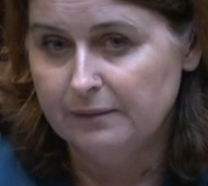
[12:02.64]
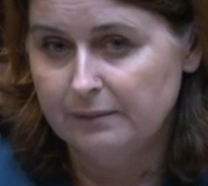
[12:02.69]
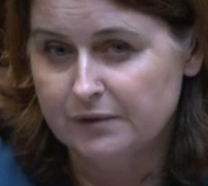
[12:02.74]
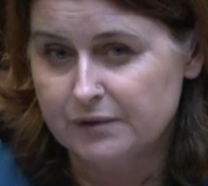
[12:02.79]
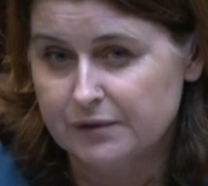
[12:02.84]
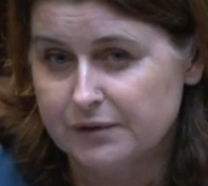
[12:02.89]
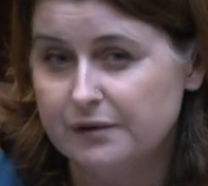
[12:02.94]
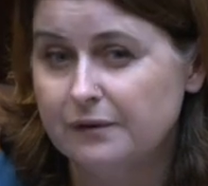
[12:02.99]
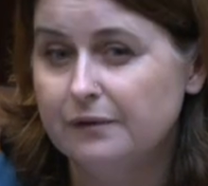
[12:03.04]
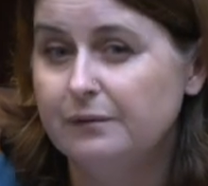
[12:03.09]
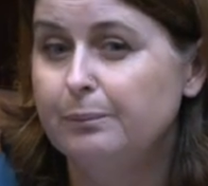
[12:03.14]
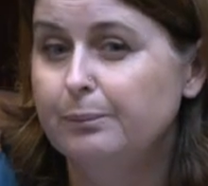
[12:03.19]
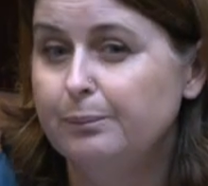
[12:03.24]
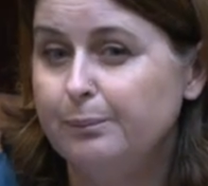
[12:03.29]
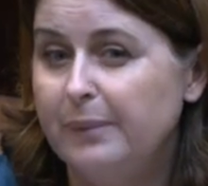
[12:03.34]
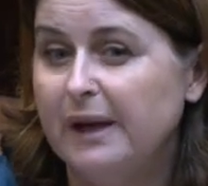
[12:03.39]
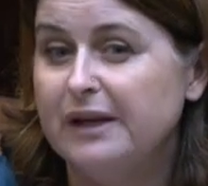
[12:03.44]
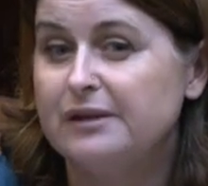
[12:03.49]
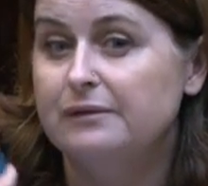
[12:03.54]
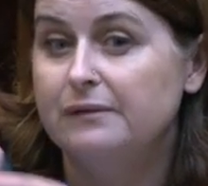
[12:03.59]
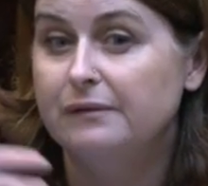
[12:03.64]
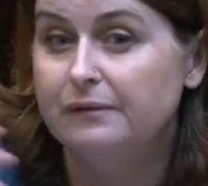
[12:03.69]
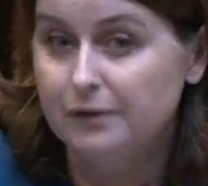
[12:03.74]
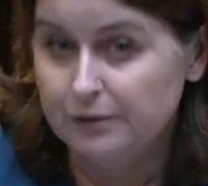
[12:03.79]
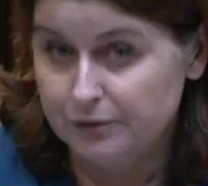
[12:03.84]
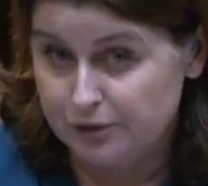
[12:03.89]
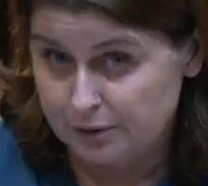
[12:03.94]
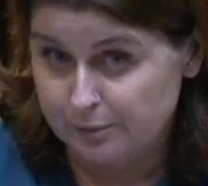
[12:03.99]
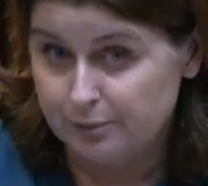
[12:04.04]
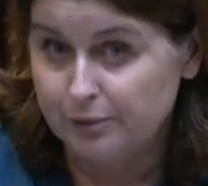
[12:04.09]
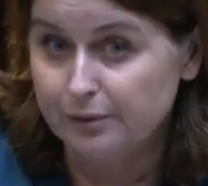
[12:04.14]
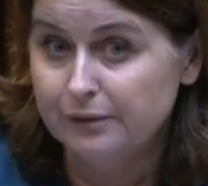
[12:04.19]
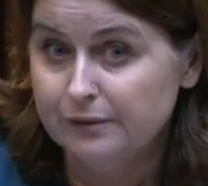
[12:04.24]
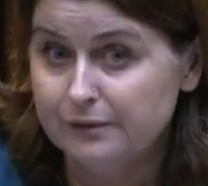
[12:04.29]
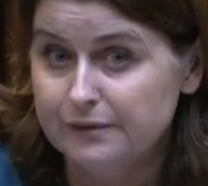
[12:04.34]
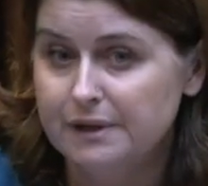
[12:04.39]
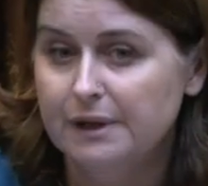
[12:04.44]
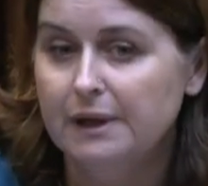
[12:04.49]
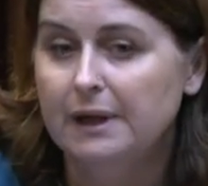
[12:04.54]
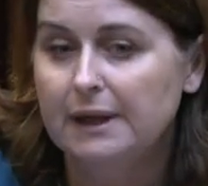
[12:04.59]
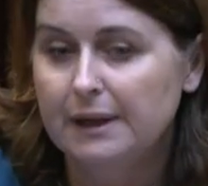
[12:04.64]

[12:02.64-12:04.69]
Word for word: sort of better future-proofed.